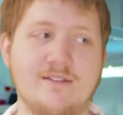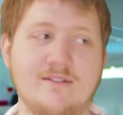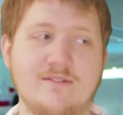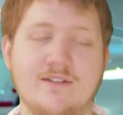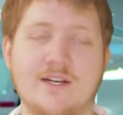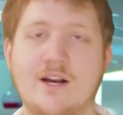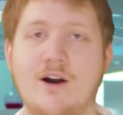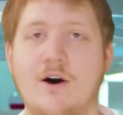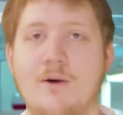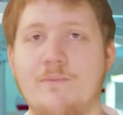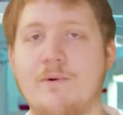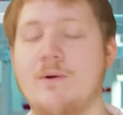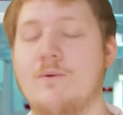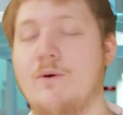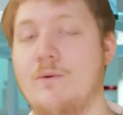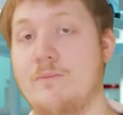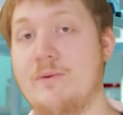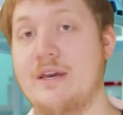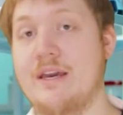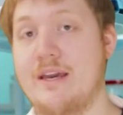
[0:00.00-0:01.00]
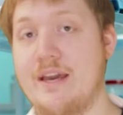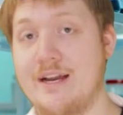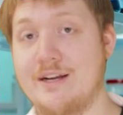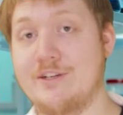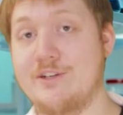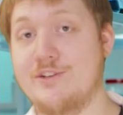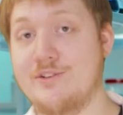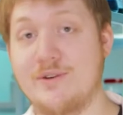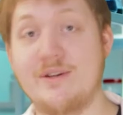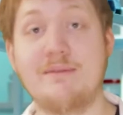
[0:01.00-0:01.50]
the culprit will be
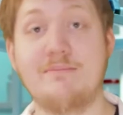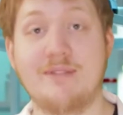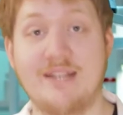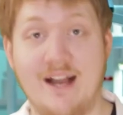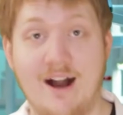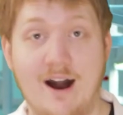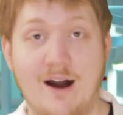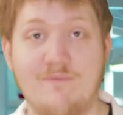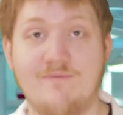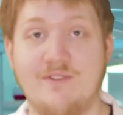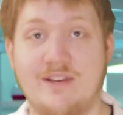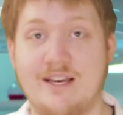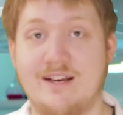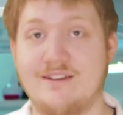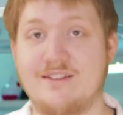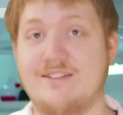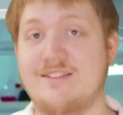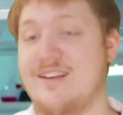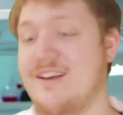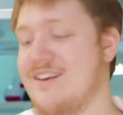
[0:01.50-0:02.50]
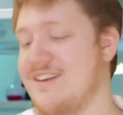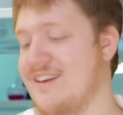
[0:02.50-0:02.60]
extremely obvious.